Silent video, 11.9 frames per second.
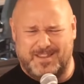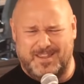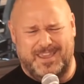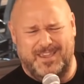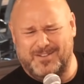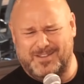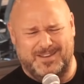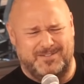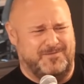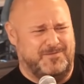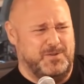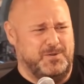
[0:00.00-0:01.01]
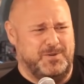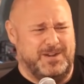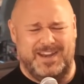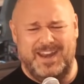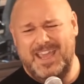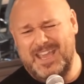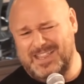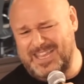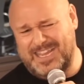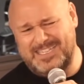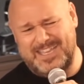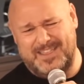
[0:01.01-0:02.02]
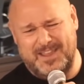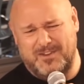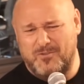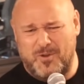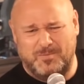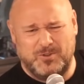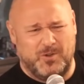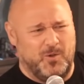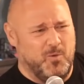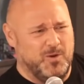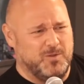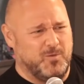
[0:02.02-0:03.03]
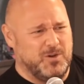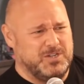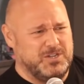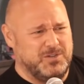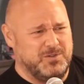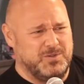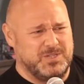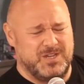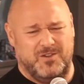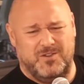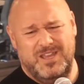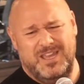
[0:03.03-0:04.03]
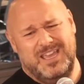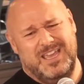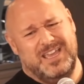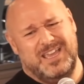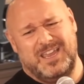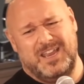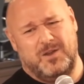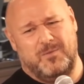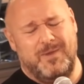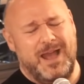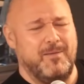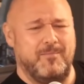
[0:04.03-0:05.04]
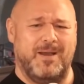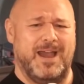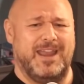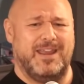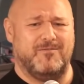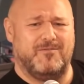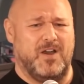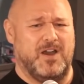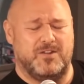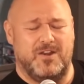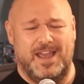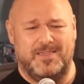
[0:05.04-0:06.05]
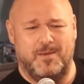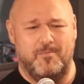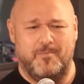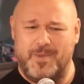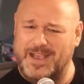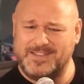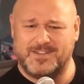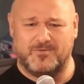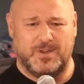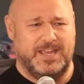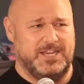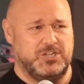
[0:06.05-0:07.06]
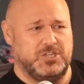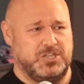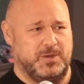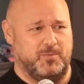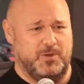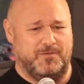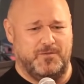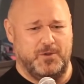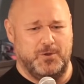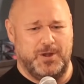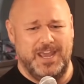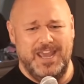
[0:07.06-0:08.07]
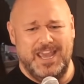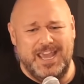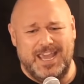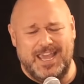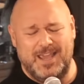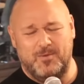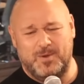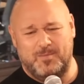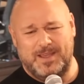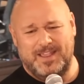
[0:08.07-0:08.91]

guilt and food. And like I said, they grew up during World War II. So, you know, my father had the best relationship with food. He would be